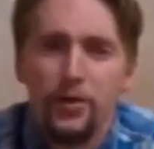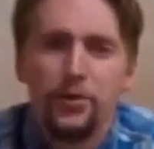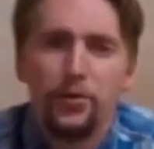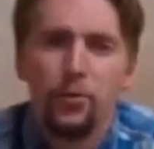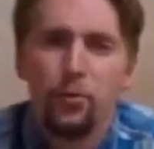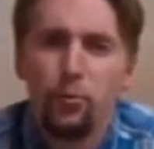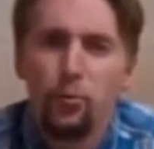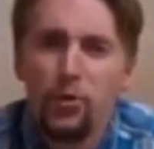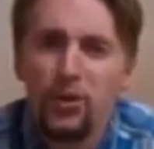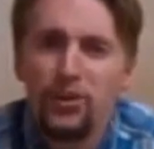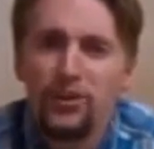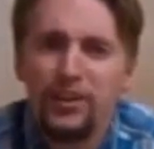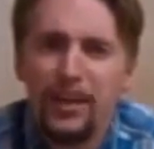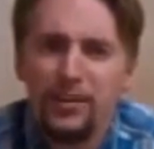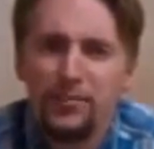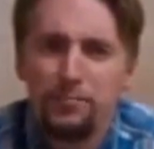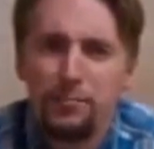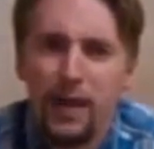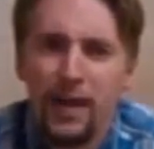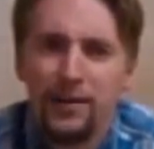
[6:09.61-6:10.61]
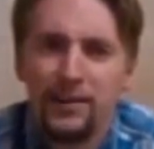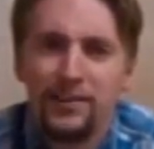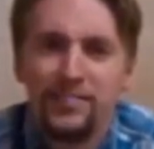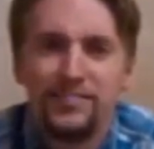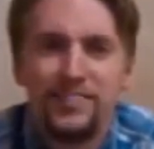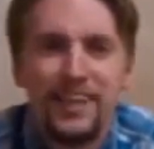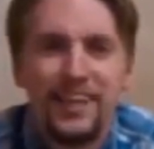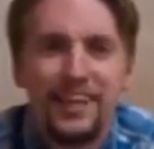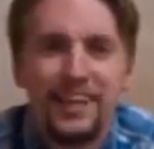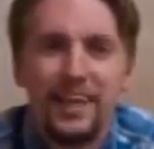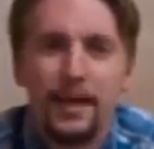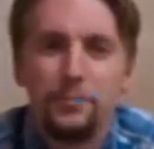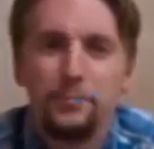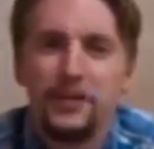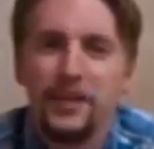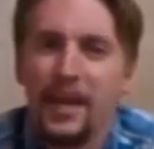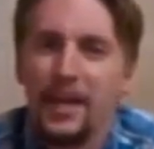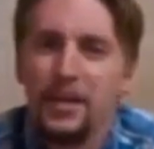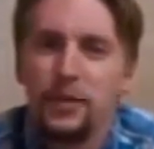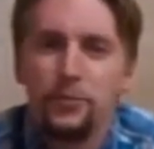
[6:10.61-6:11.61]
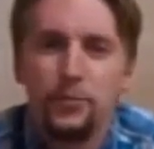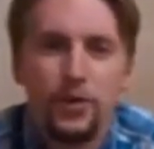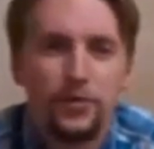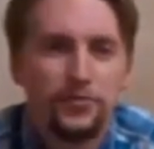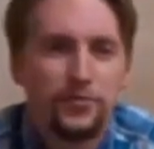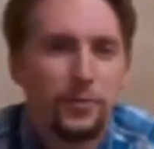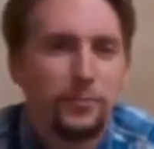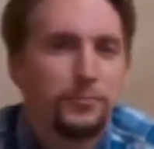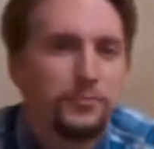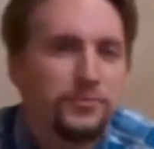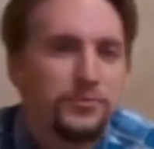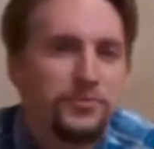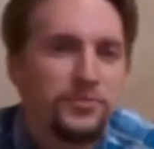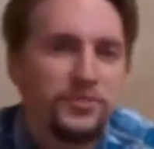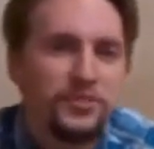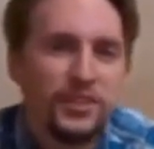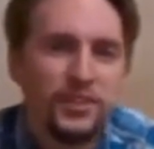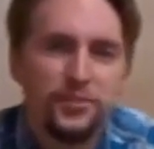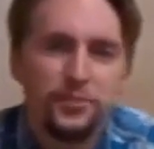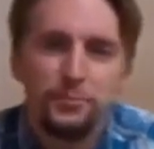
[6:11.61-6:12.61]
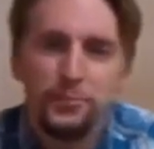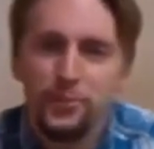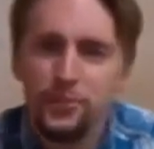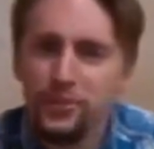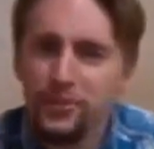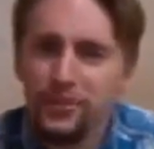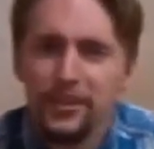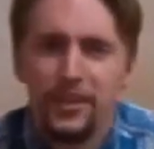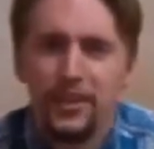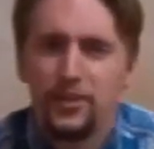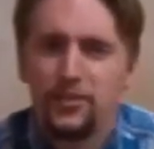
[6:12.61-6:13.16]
The work life balance can be anywhere from dismal